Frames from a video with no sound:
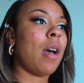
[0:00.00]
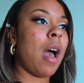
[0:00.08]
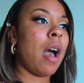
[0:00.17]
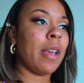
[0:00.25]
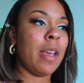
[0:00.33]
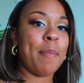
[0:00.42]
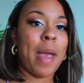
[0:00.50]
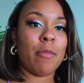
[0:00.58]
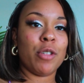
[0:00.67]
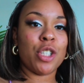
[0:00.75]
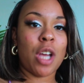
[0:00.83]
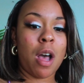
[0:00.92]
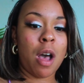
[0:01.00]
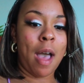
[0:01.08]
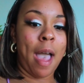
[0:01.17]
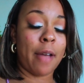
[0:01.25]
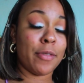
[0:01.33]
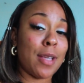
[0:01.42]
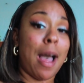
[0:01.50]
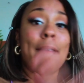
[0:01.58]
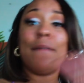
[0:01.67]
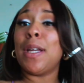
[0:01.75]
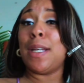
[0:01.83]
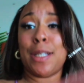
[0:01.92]
I'll get back with y'all after I
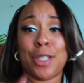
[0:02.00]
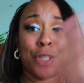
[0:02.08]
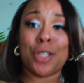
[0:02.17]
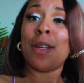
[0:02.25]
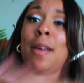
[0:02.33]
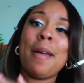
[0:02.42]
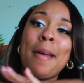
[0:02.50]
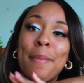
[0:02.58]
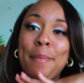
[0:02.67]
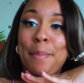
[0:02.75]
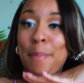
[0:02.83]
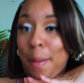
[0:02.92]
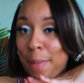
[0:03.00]
finish my